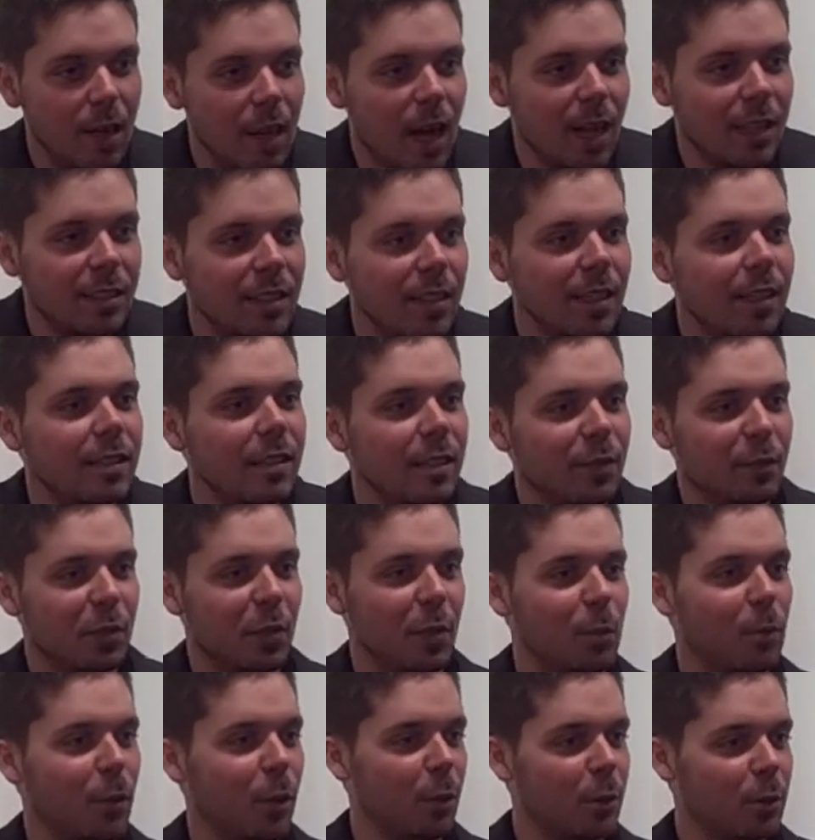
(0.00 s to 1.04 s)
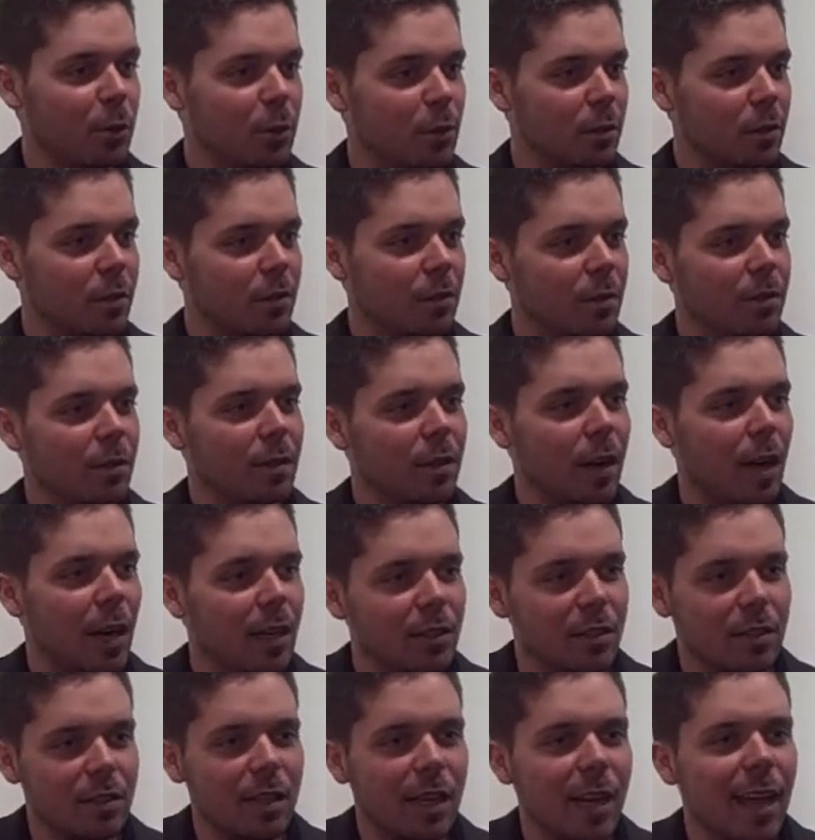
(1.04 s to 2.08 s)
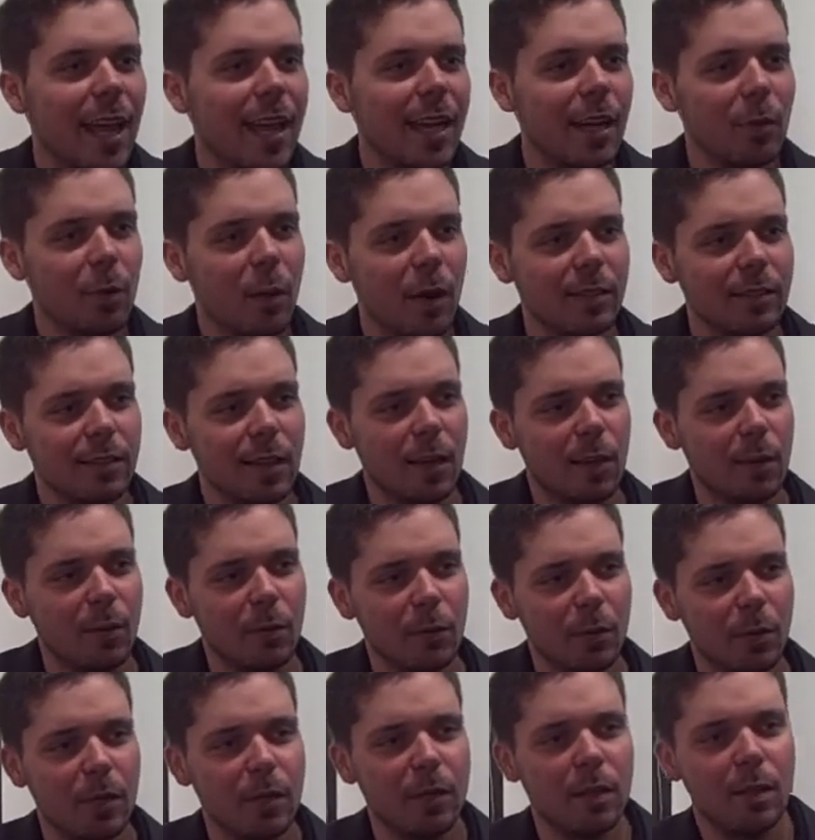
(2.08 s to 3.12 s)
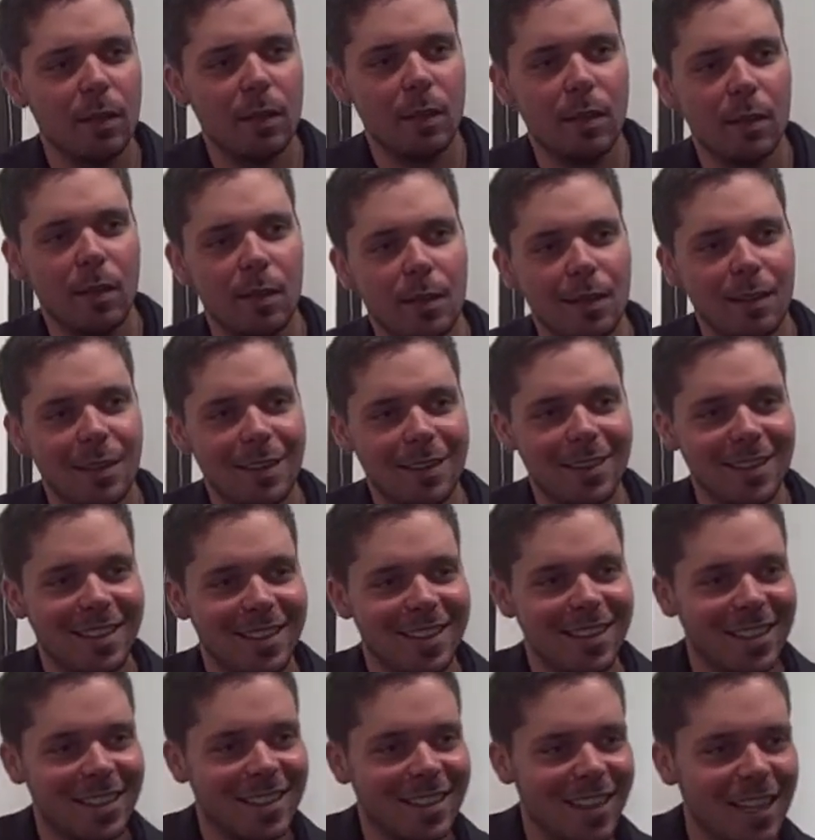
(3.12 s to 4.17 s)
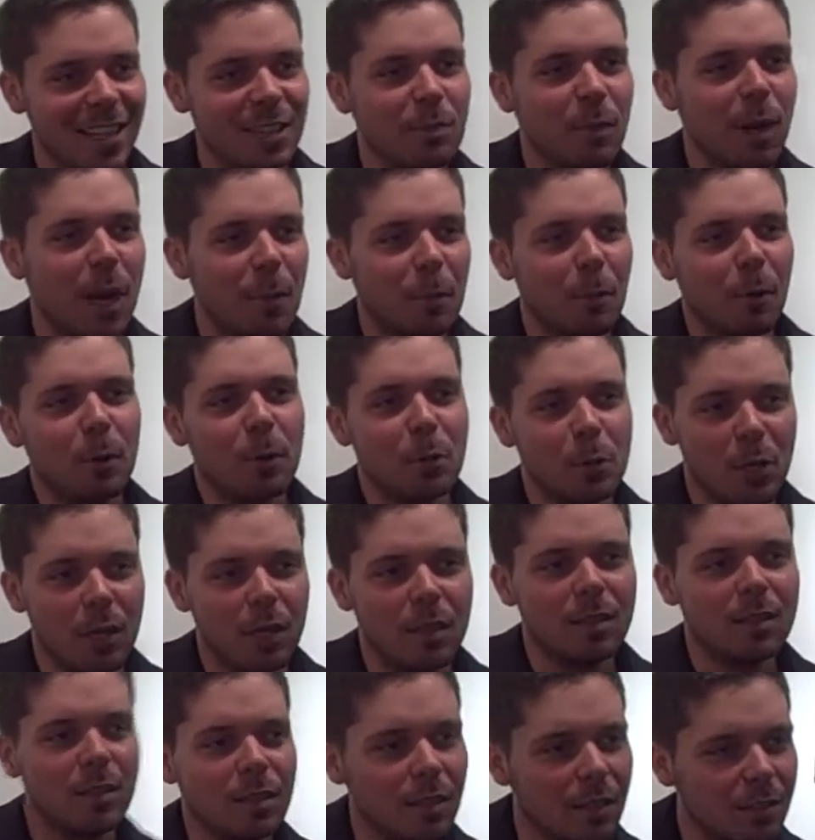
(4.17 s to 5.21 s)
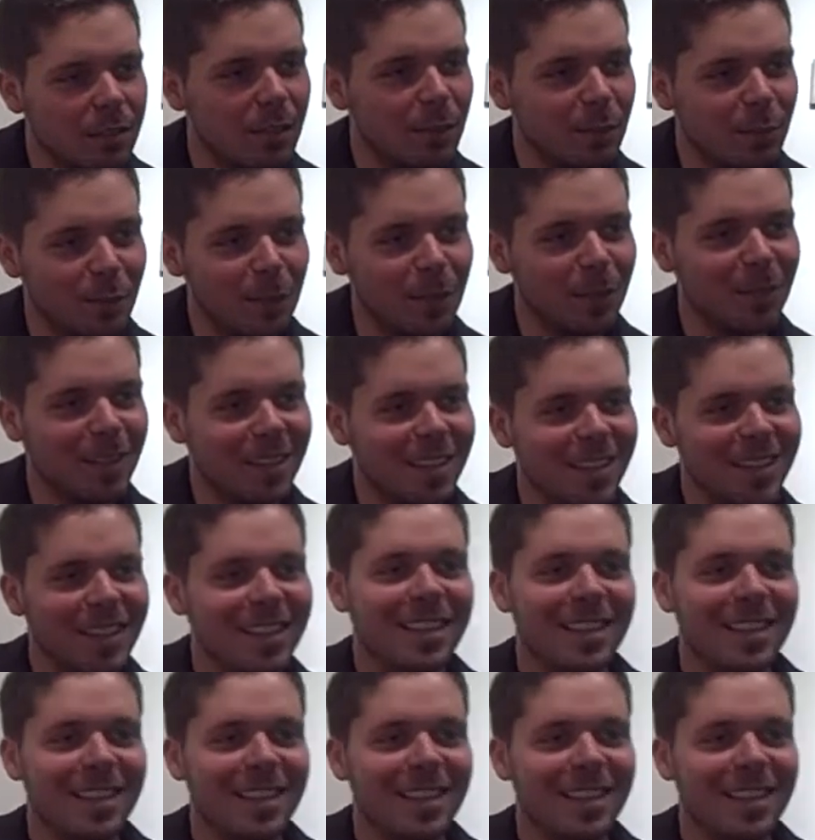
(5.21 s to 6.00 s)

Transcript: I take a different approach. I just say, hey, quiet down over there. That's my approach, right? It's a little different.